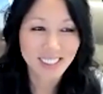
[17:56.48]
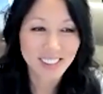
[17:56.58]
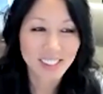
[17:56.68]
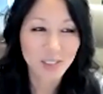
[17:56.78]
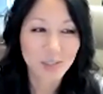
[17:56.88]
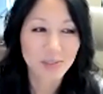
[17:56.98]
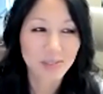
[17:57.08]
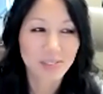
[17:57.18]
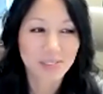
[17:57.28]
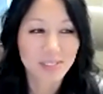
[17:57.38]

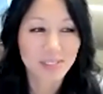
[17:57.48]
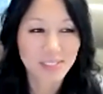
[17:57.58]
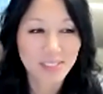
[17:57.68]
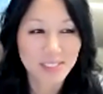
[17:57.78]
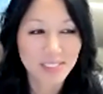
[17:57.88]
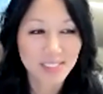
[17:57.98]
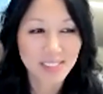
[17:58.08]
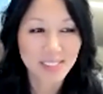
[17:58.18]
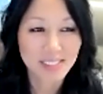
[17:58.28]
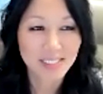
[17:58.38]

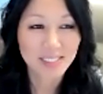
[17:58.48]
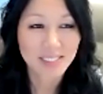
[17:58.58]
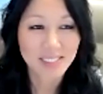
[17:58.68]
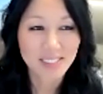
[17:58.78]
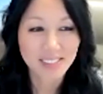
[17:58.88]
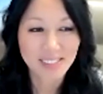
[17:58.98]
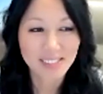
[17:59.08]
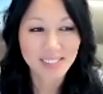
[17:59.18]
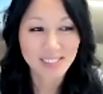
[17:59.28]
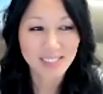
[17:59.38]

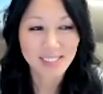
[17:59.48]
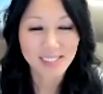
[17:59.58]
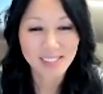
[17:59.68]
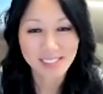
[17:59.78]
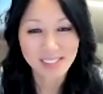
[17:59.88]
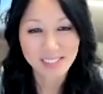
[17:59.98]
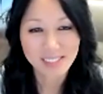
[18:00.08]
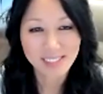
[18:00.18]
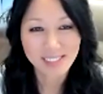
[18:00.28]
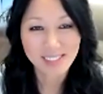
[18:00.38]

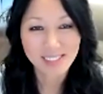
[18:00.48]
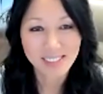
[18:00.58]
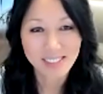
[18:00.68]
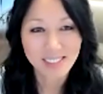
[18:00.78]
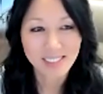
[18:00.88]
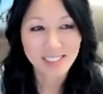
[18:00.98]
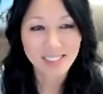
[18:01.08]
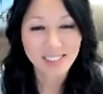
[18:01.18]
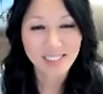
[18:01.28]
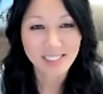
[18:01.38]

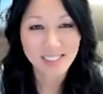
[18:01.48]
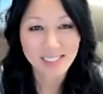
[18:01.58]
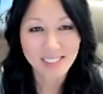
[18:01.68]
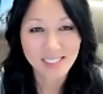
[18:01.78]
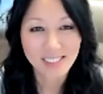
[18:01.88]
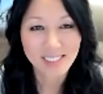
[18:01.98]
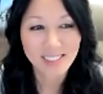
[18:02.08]
No words are spoken by the person on screen.